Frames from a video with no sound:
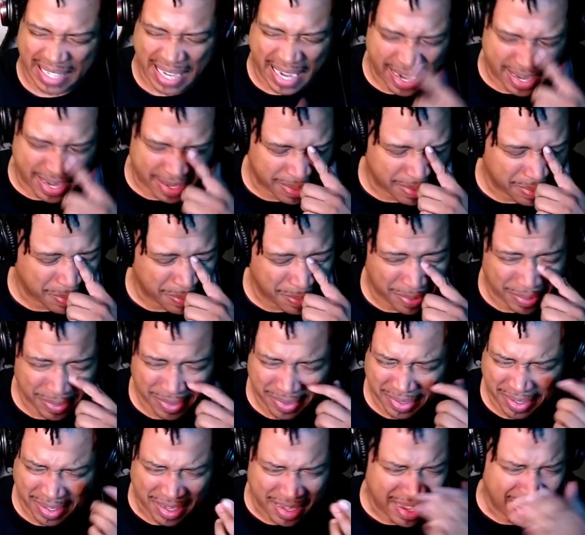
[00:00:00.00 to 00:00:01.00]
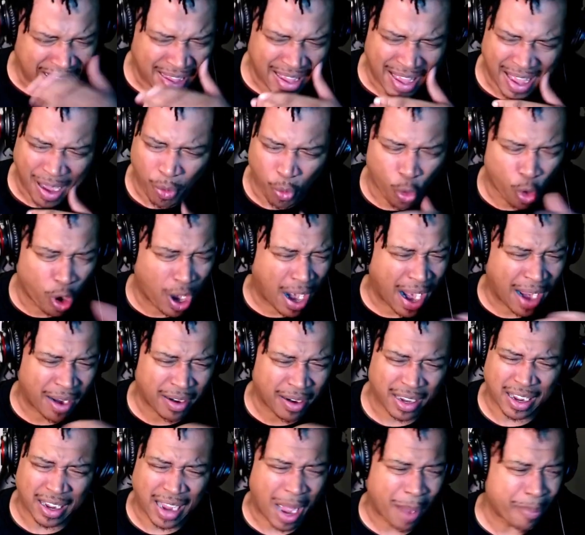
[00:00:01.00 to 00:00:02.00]
that. War, I,
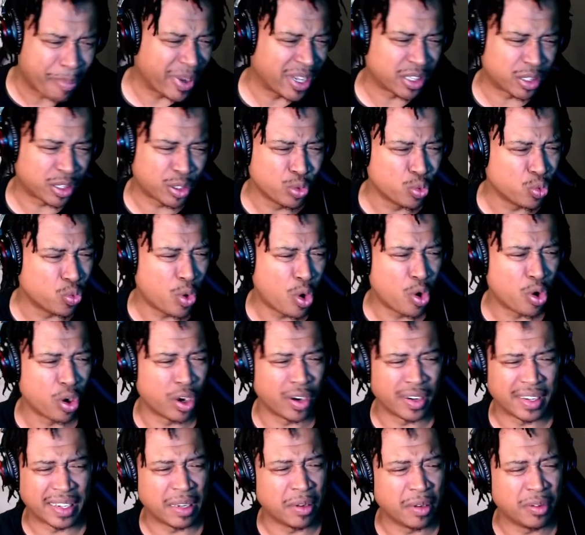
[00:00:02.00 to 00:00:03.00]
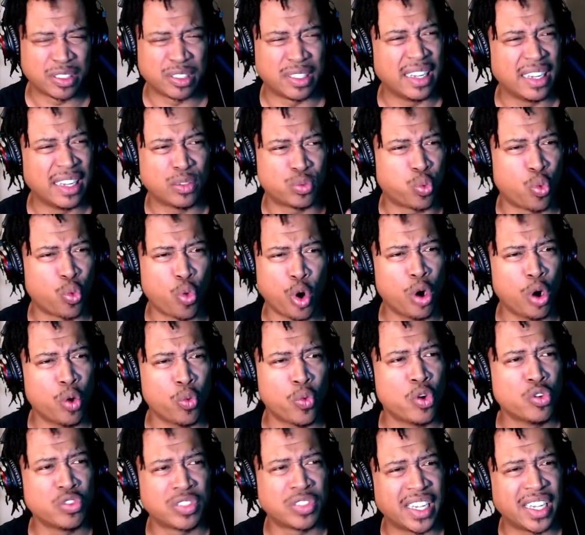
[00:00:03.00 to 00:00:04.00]
like I've been through war. Was, these war
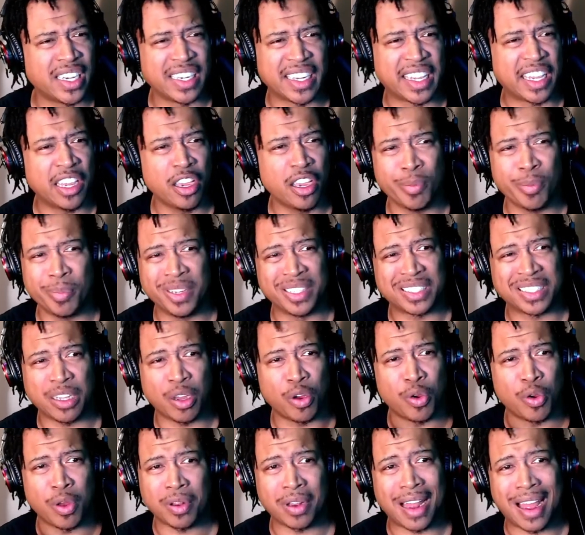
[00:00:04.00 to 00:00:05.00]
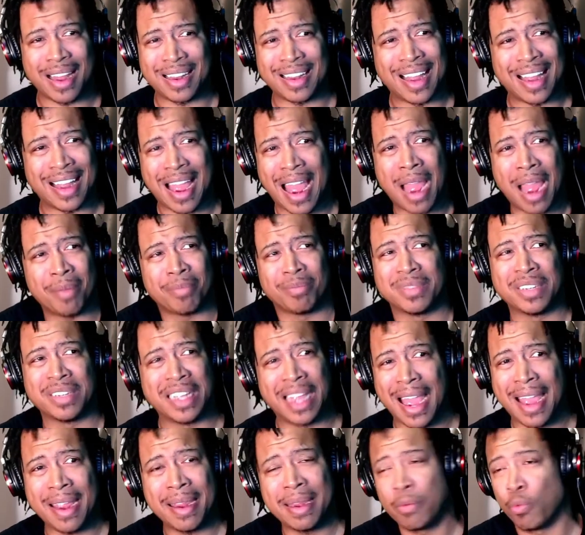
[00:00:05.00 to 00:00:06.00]
wounds didn't kill me, so like, I'm
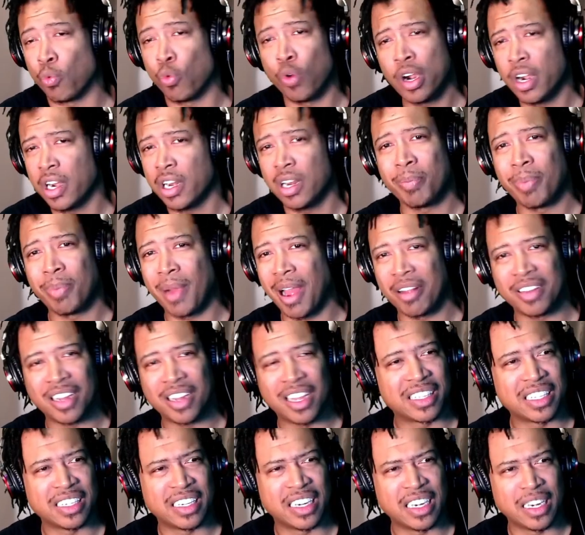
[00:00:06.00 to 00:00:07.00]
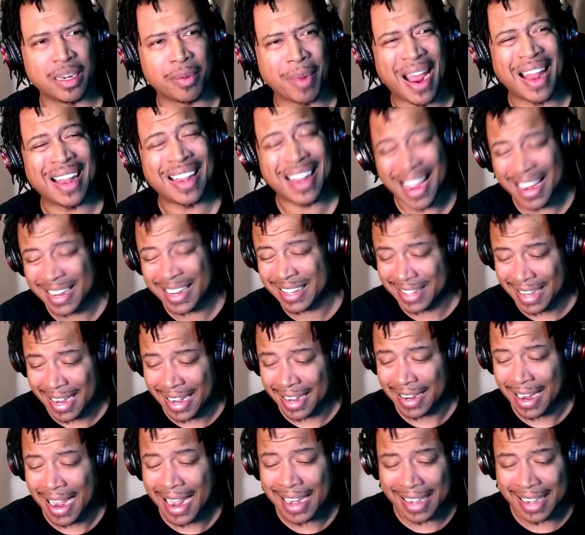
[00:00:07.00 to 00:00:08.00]
I ain't worried about nothing anymore. I like that. I